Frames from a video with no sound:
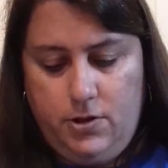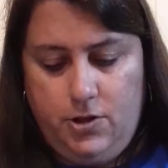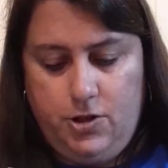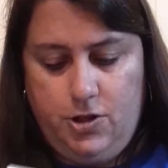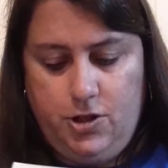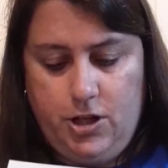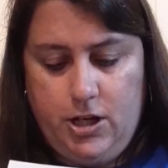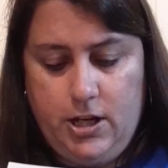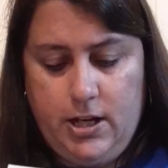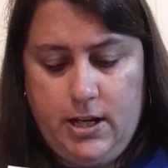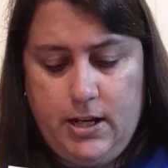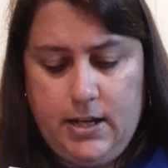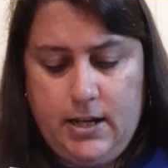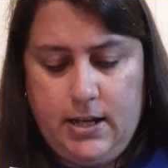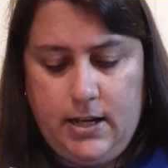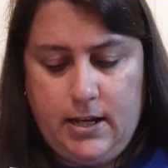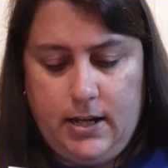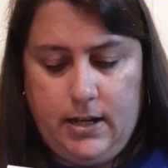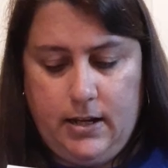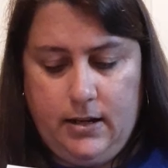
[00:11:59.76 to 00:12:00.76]

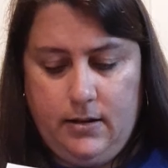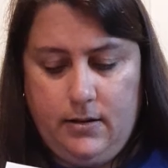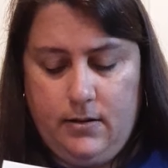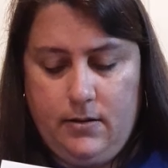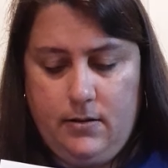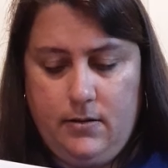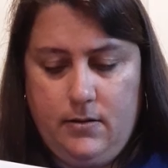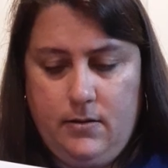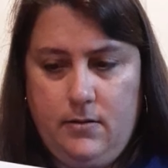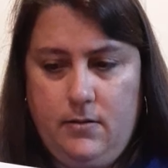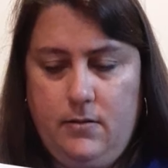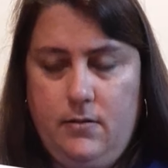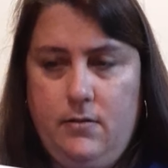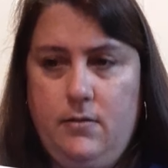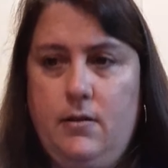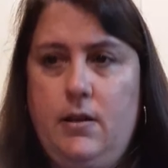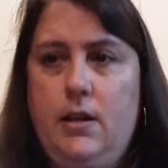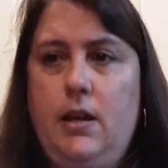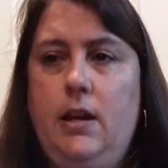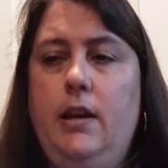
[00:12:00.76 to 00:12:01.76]
G.
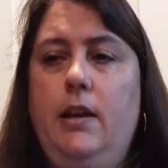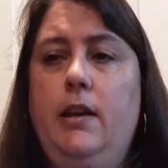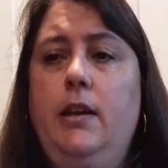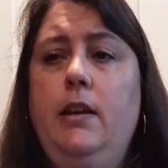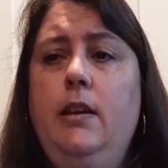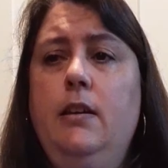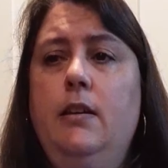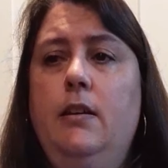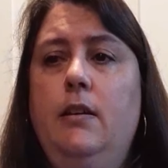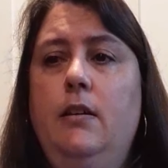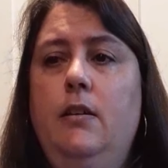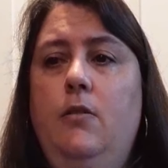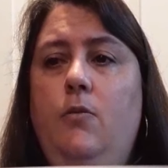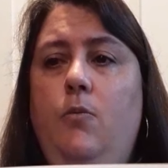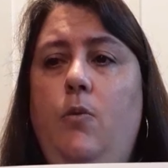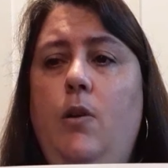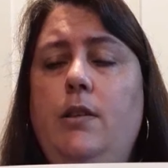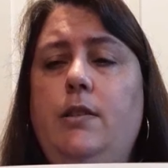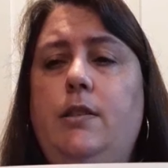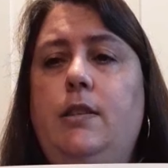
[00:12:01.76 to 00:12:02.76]
Okay,
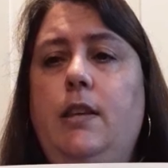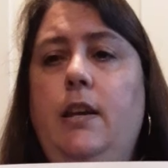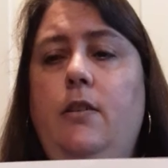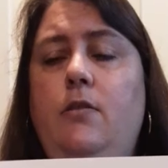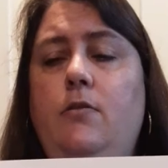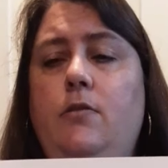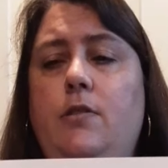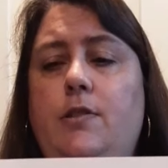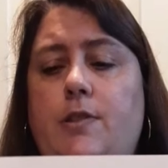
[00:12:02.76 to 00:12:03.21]
what sound does